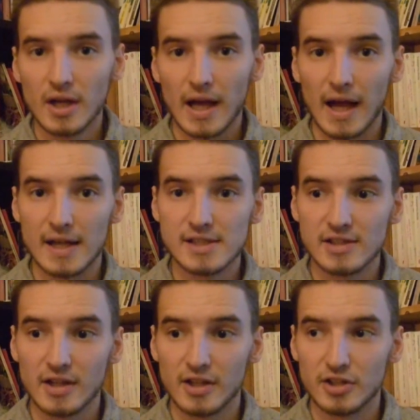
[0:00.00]
and
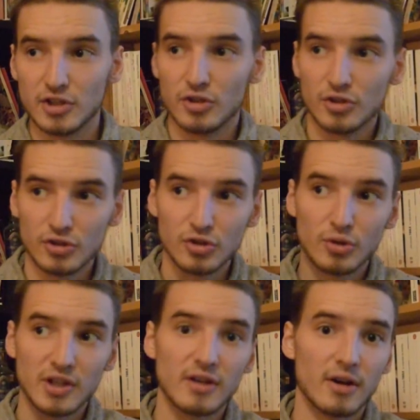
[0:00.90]
you
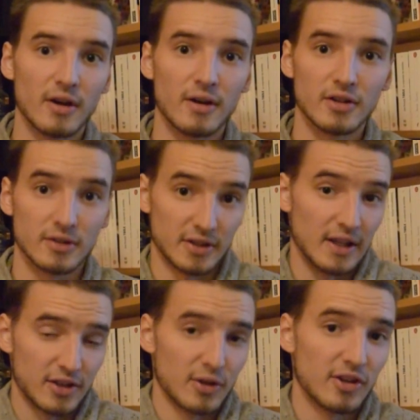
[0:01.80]
hear
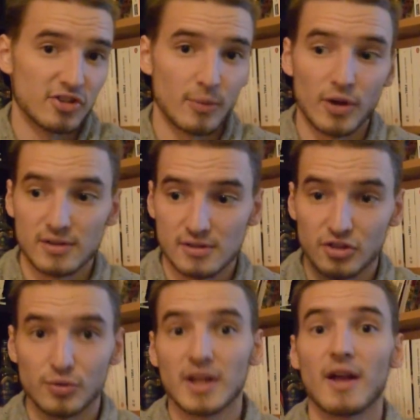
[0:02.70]
you hear someone
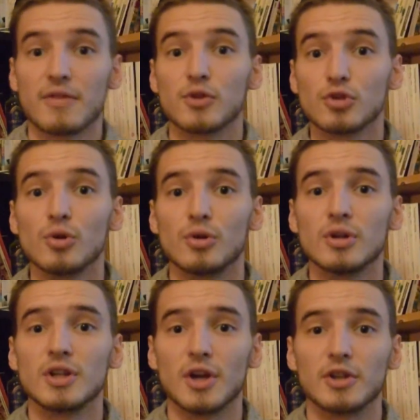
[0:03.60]
ring at the door.
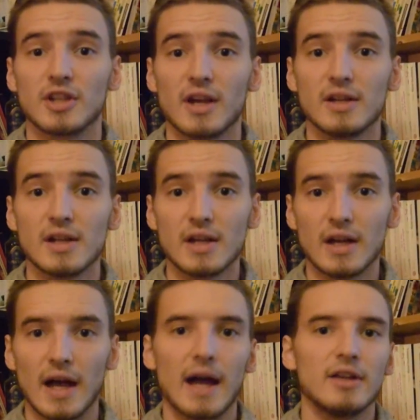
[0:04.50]
Okay,
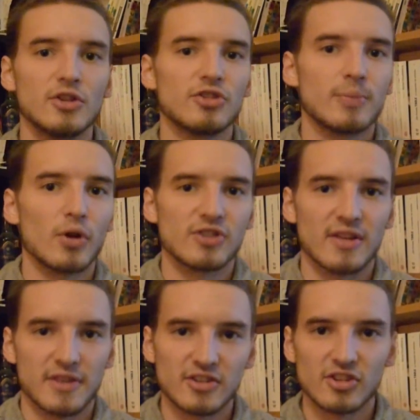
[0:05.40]
and you suppose
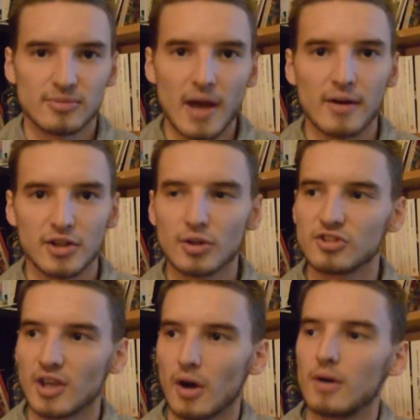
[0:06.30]
that this is Mary. You could
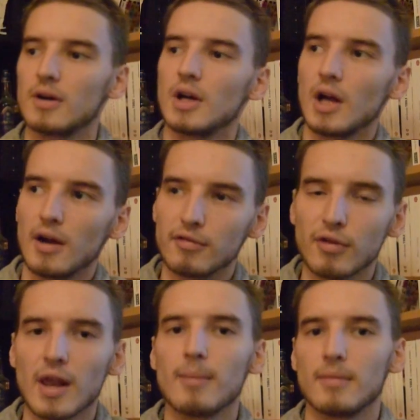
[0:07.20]
say, oh,
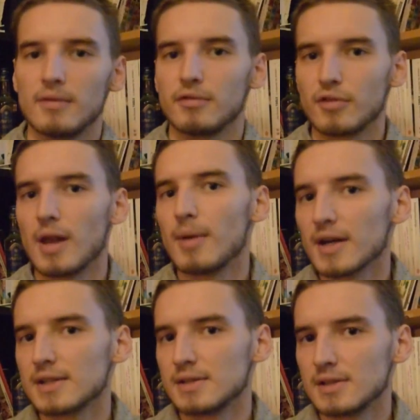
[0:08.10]
voilà
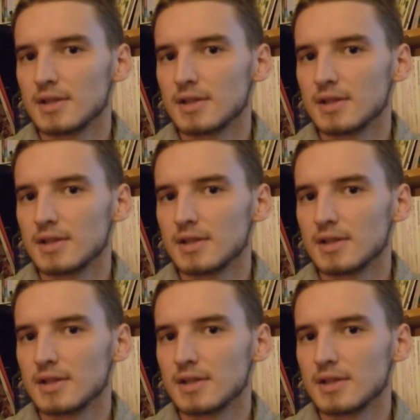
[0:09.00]
Marie.